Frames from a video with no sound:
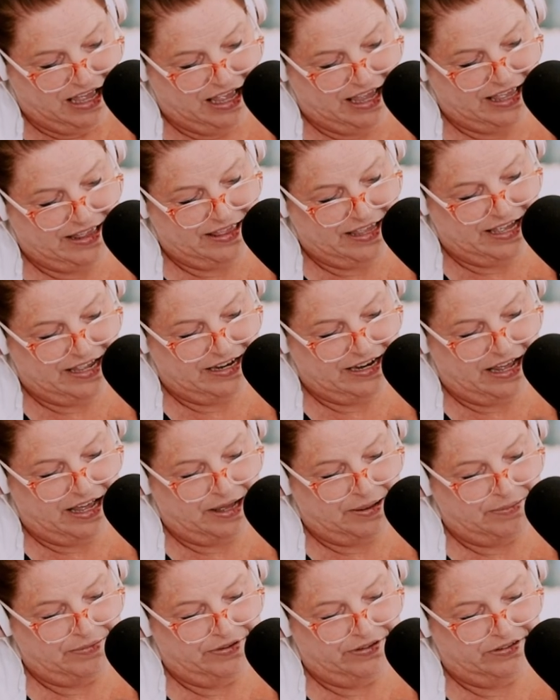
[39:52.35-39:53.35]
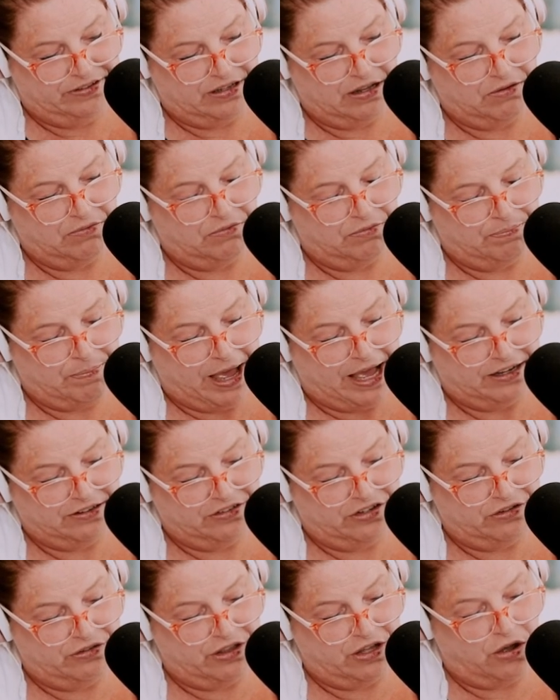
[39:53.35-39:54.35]
And then um,
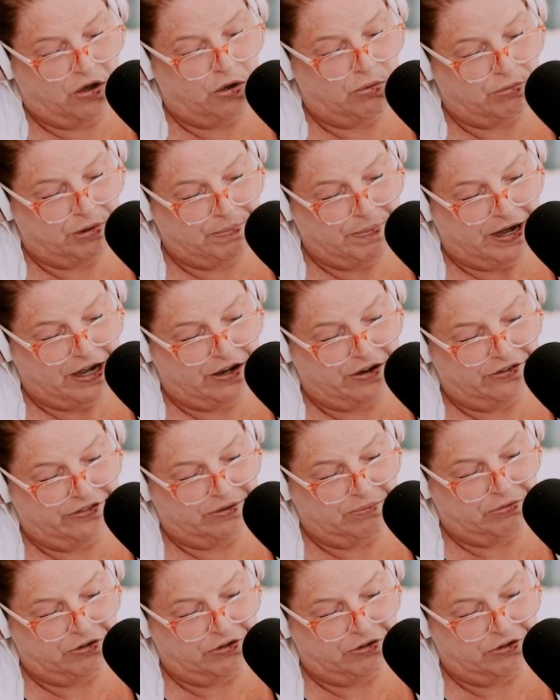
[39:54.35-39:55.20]
back to the home repairs,